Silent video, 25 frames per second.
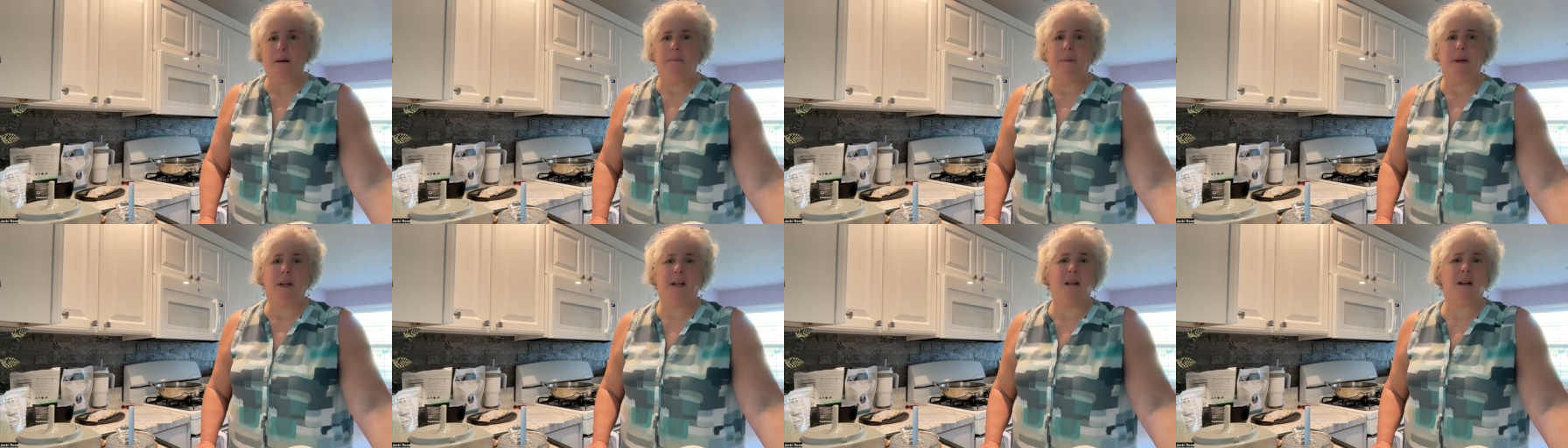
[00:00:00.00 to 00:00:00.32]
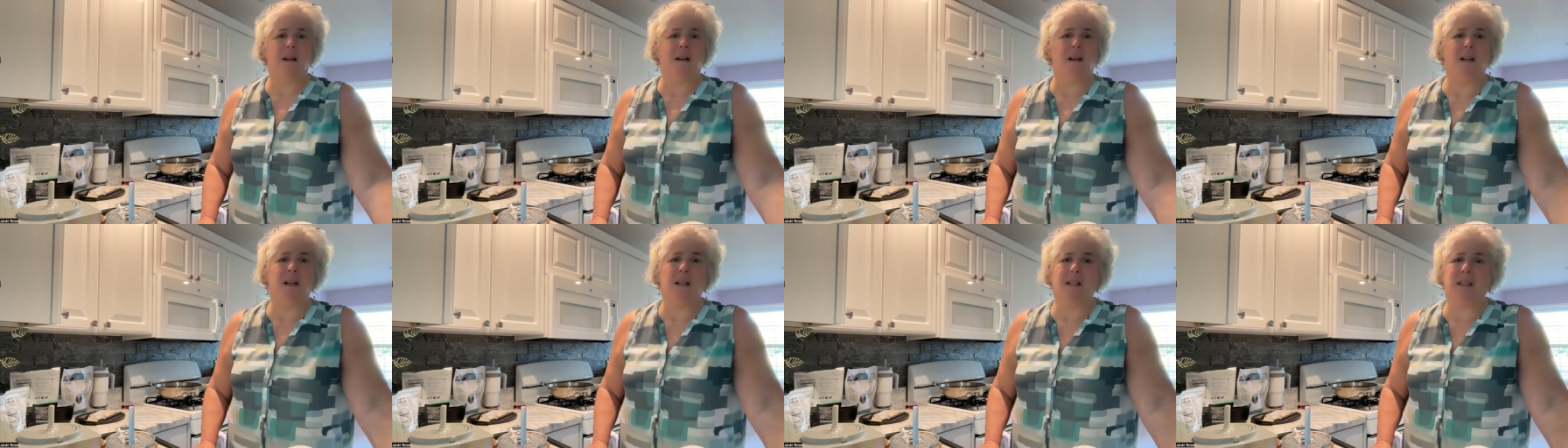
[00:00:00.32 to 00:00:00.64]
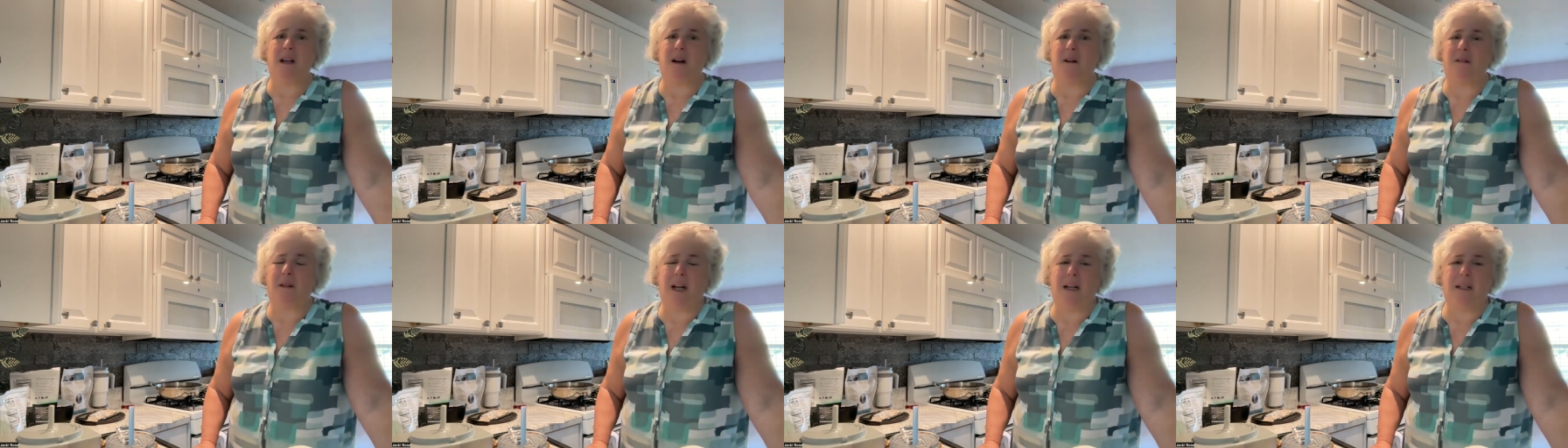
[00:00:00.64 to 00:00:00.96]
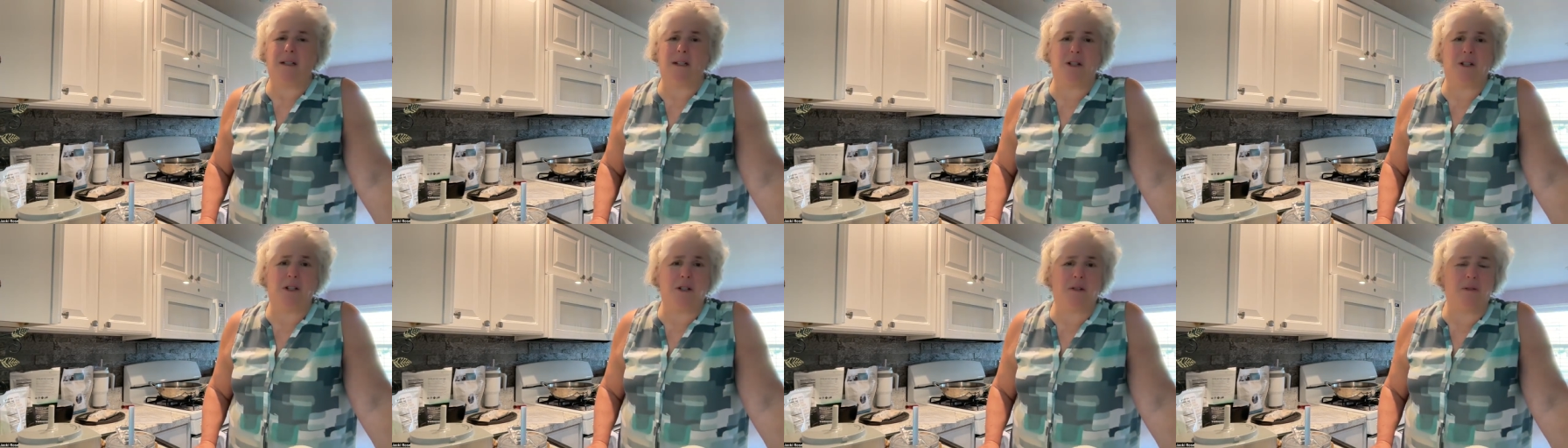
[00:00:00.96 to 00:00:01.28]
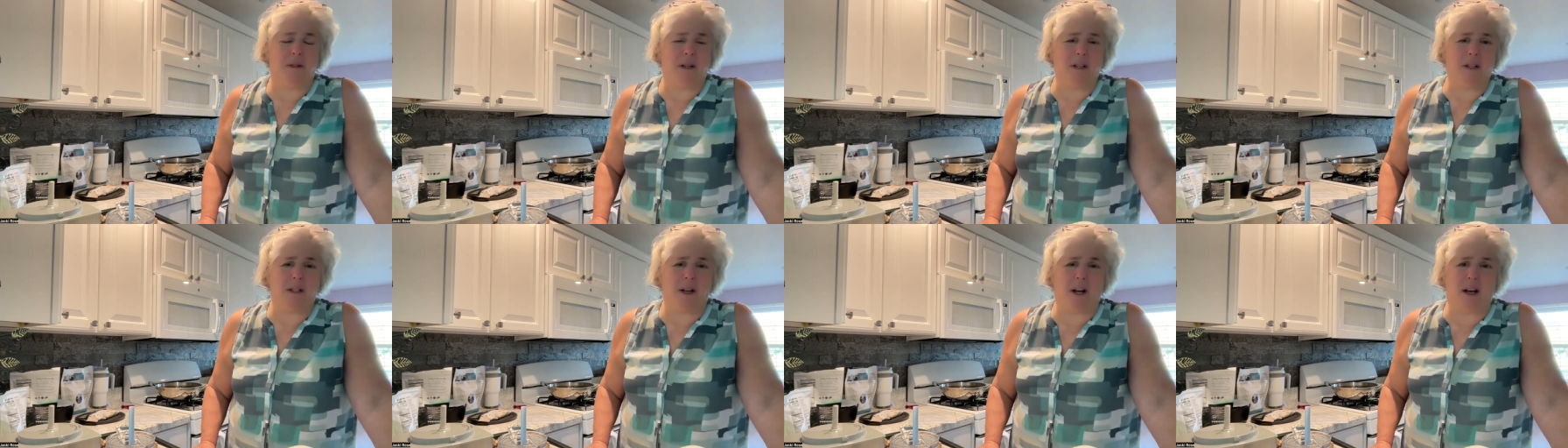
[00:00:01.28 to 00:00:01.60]
because I don't like to do
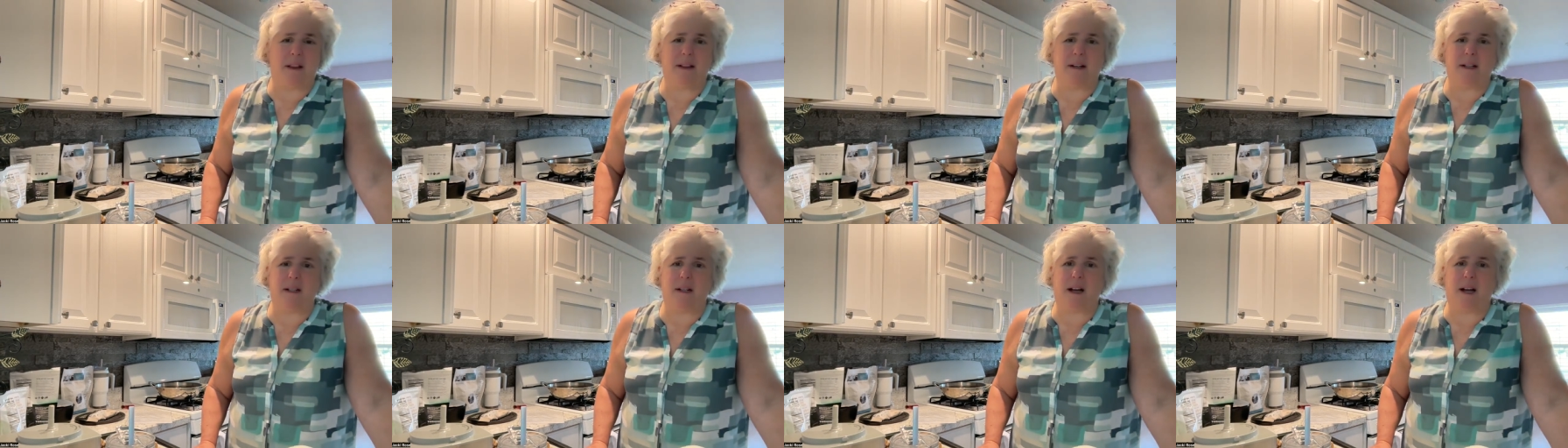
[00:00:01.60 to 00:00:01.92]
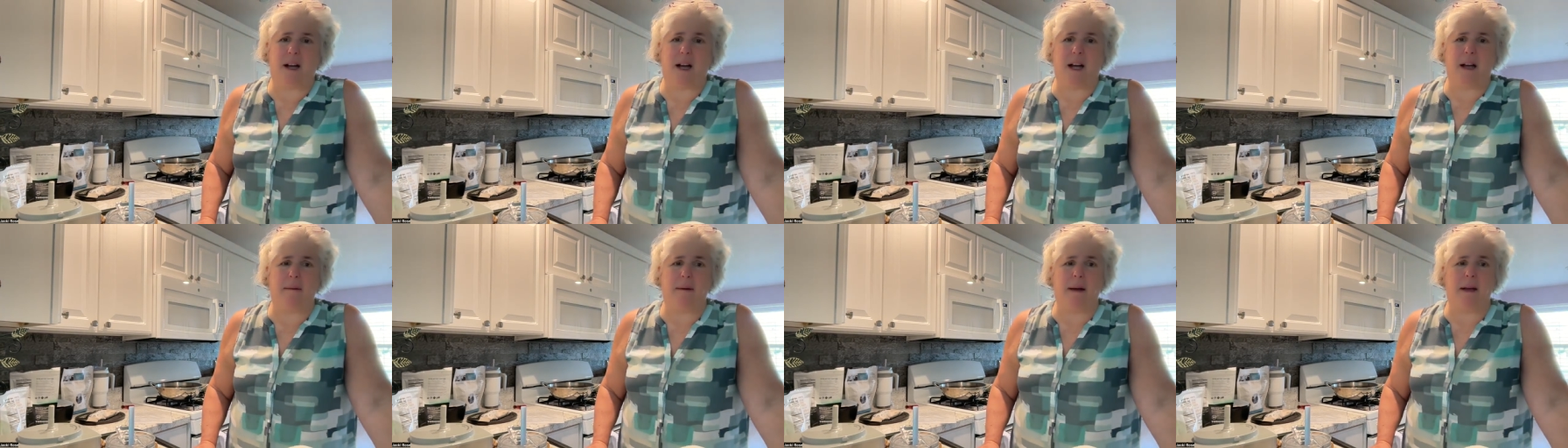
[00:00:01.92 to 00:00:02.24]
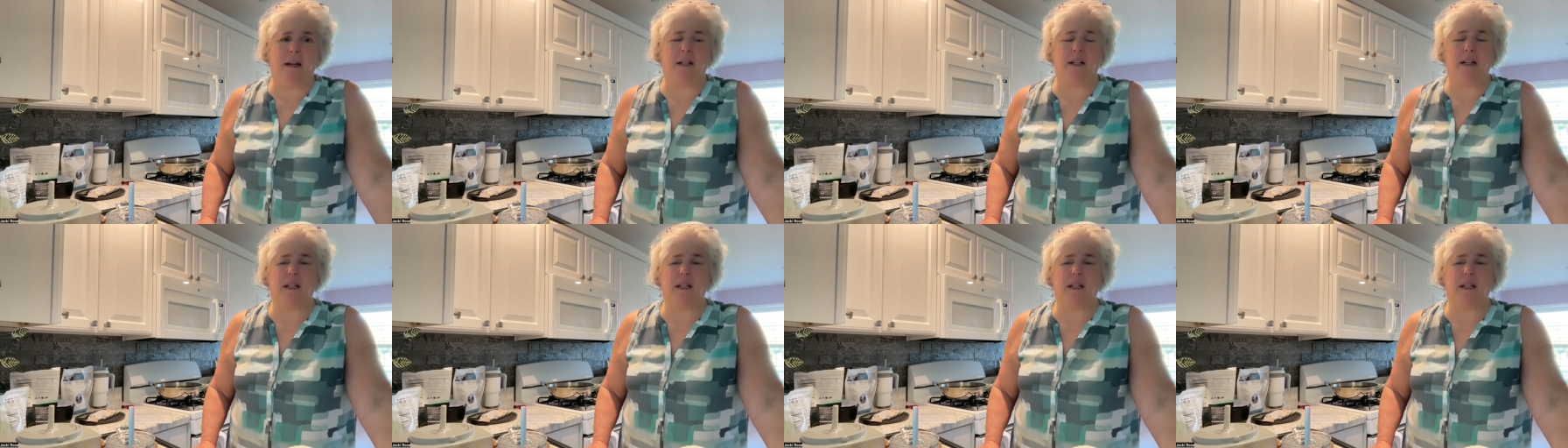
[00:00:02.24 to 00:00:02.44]
this all the time.